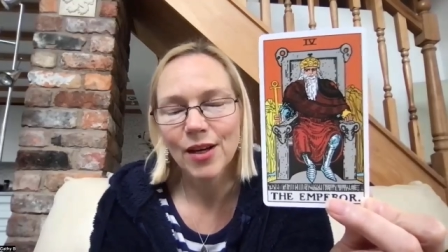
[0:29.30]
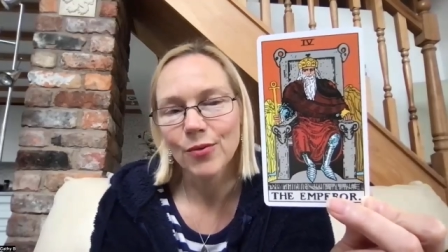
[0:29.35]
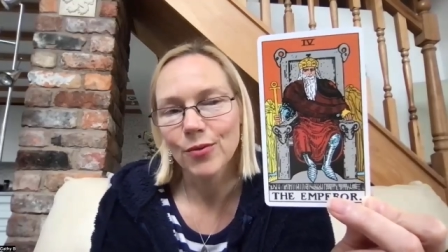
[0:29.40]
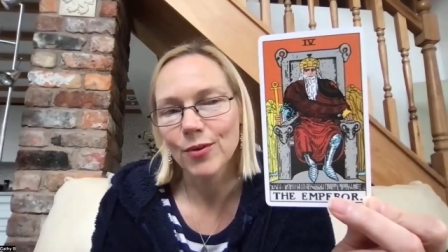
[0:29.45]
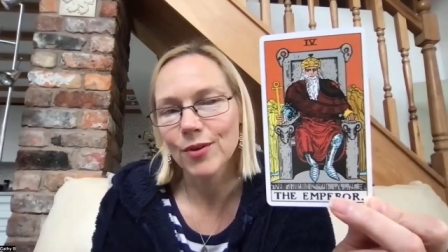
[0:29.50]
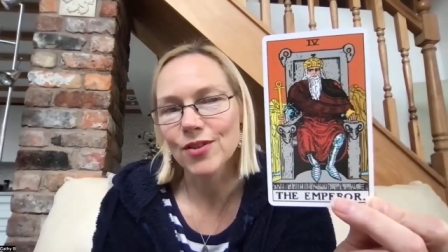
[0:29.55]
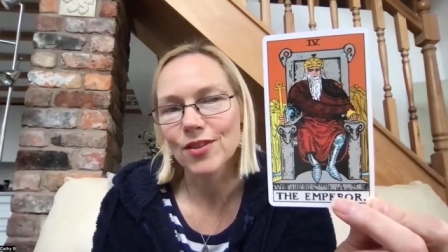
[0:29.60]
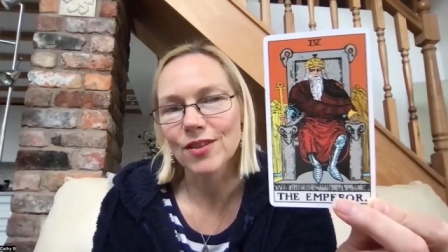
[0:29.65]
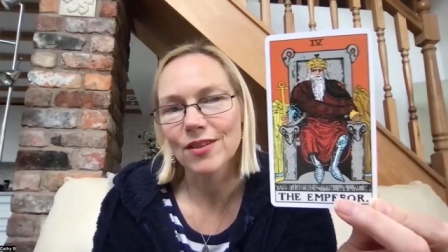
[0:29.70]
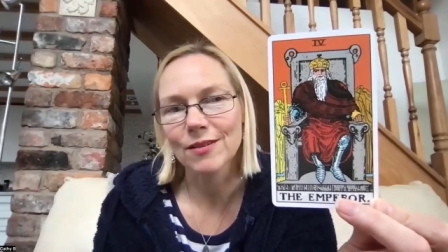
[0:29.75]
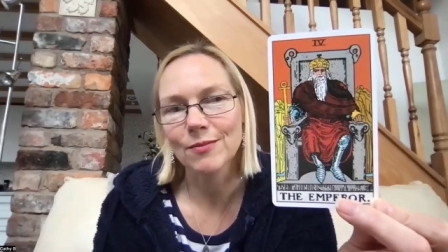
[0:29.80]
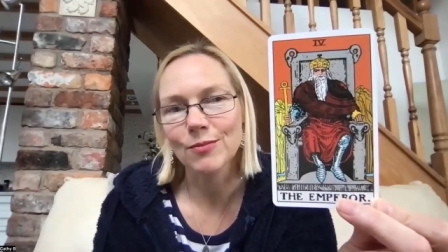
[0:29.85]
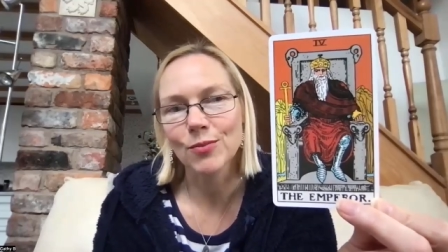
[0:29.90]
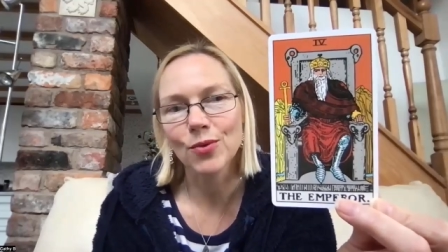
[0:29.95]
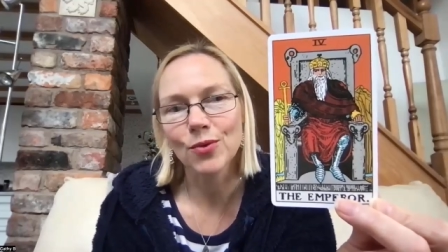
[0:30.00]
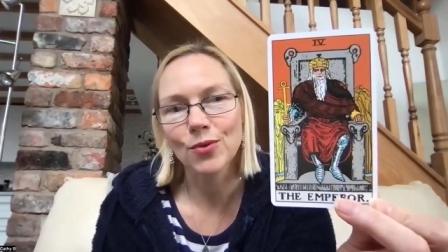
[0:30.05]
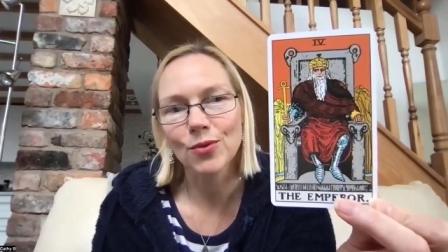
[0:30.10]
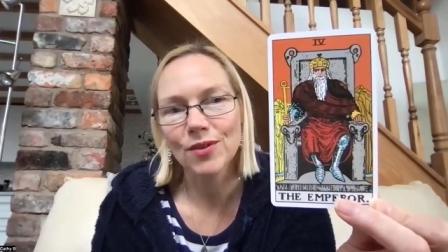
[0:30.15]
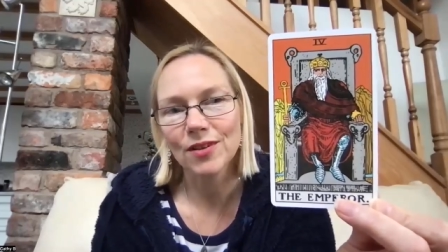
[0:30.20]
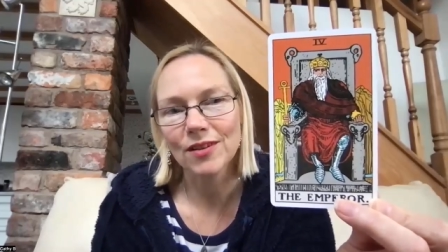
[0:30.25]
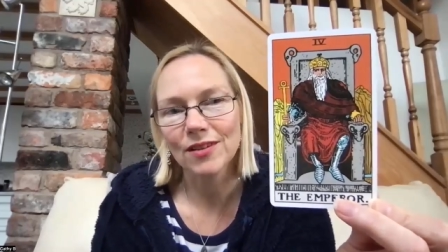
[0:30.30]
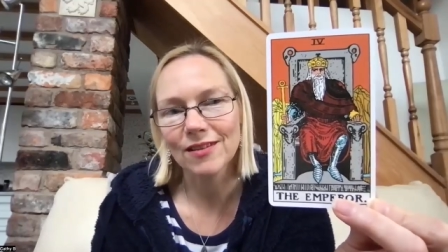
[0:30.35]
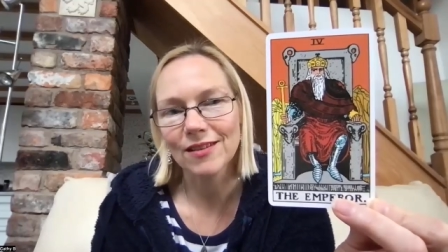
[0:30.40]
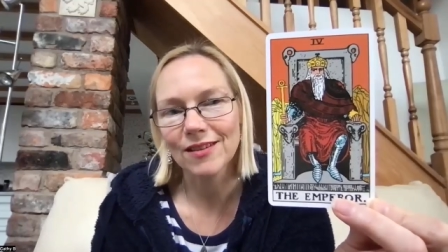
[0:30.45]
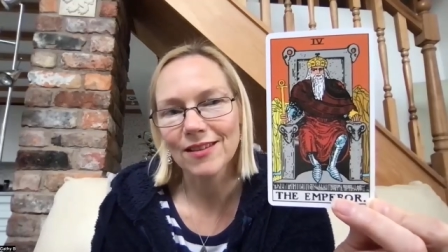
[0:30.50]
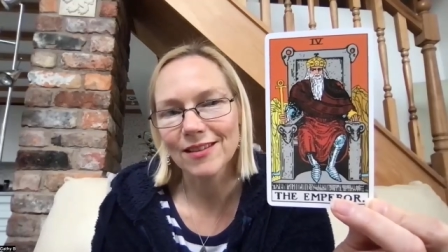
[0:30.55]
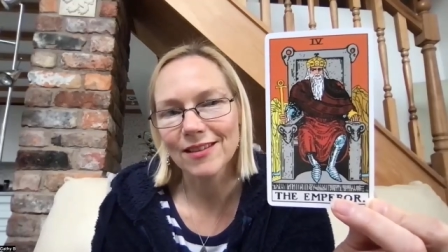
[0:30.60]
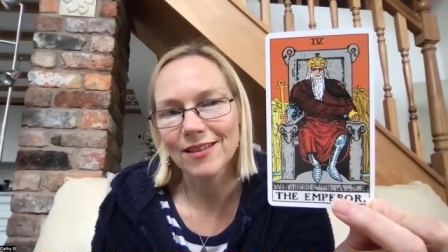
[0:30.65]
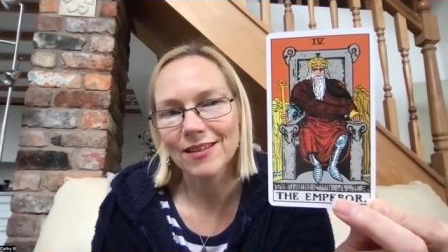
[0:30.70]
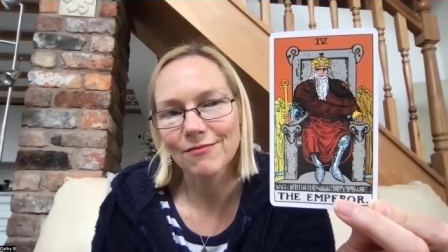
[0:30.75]
which is more
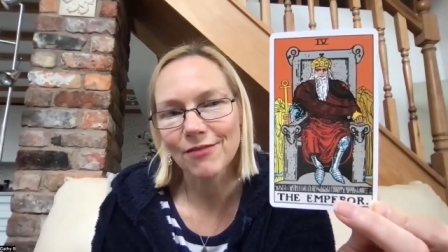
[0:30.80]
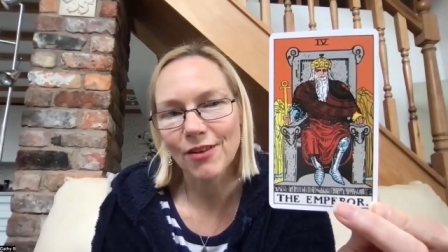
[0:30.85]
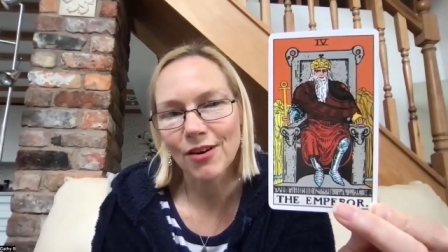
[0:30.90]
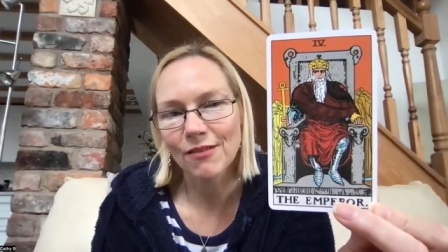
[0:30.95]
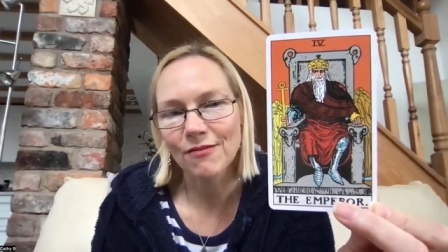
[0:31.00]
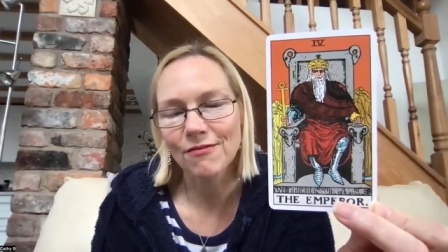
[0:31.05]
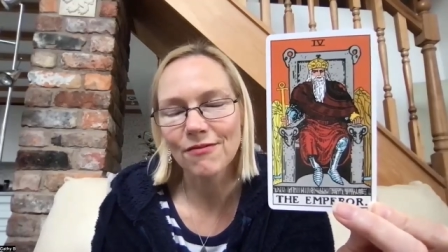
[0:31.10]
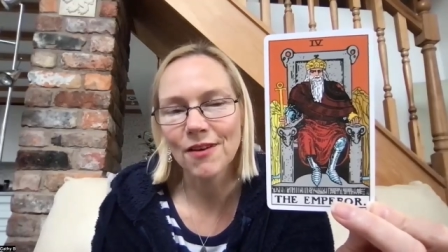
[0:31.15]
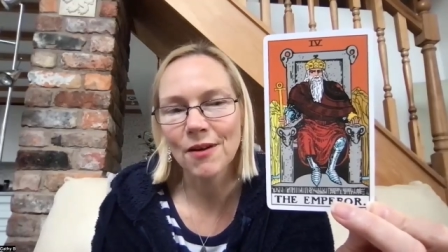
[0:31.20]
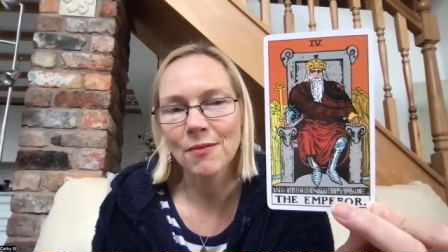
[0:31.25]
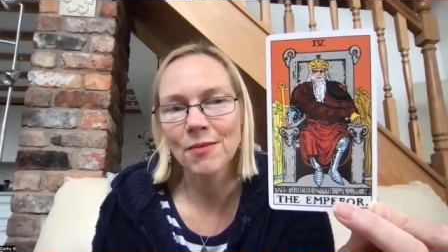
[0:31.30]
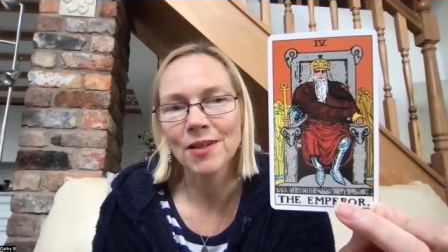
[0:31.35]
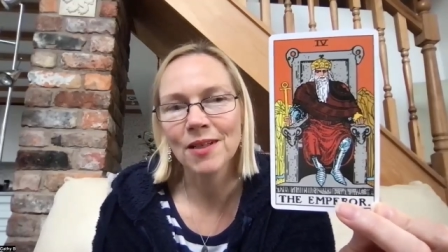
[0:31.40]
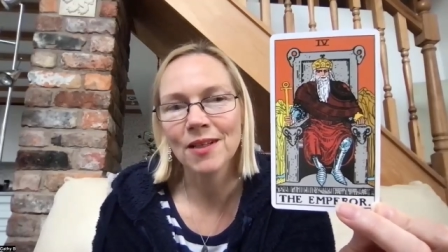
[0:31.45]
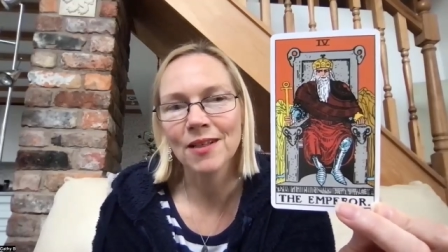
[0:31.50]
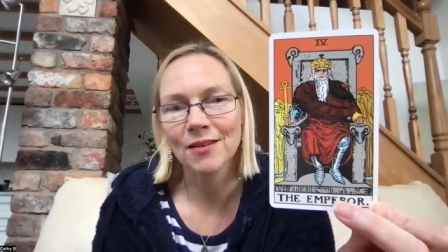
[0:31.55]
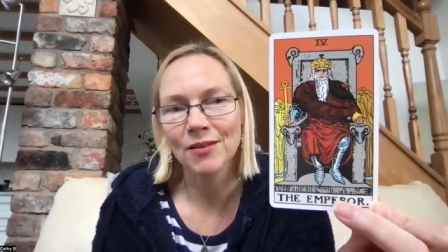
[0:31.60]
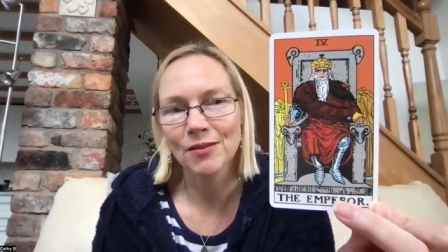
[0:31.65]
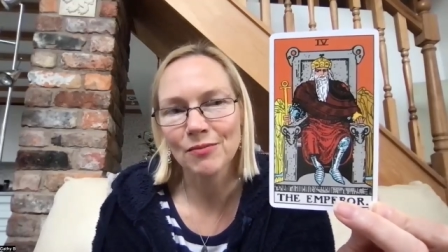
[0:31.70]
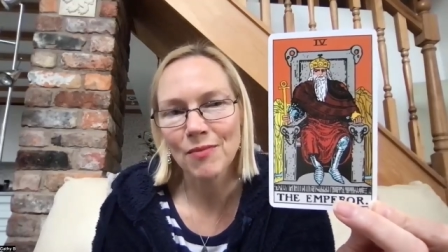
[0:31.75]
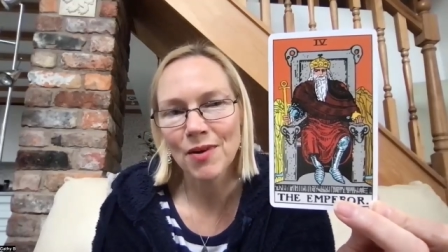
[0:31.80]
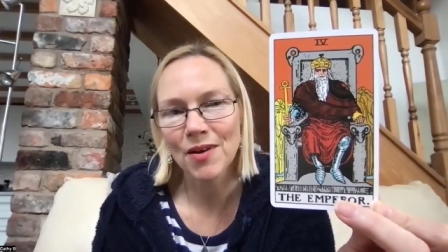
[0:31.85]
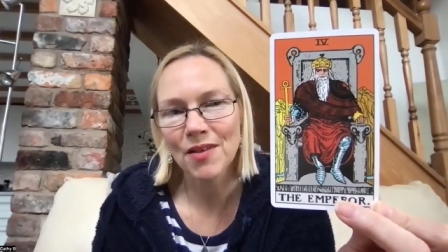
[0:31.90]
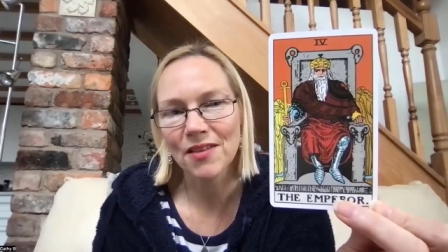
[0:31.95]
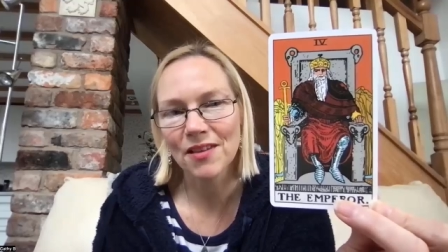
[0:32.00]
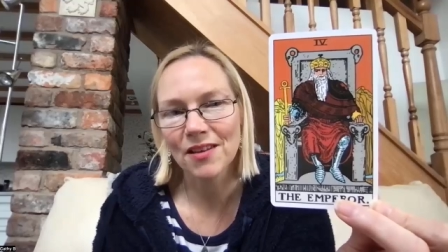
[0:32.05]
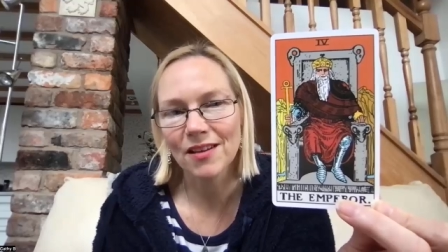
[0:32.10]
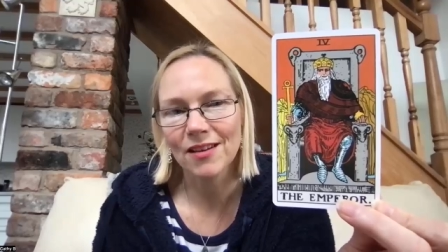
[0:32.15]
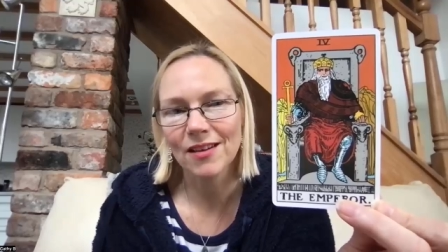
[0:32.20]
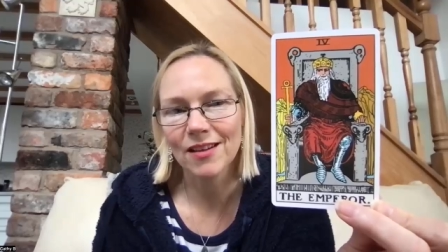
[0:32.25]
the divine feminine, the
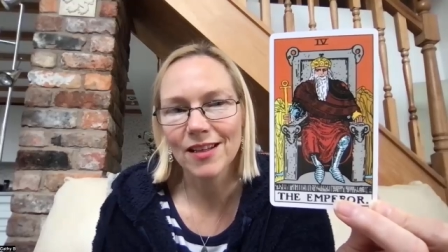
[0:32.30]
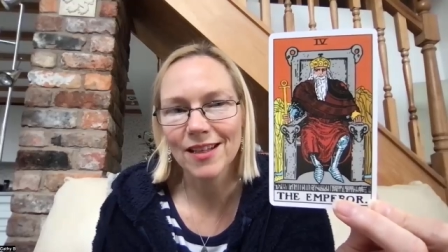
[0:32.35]
mother.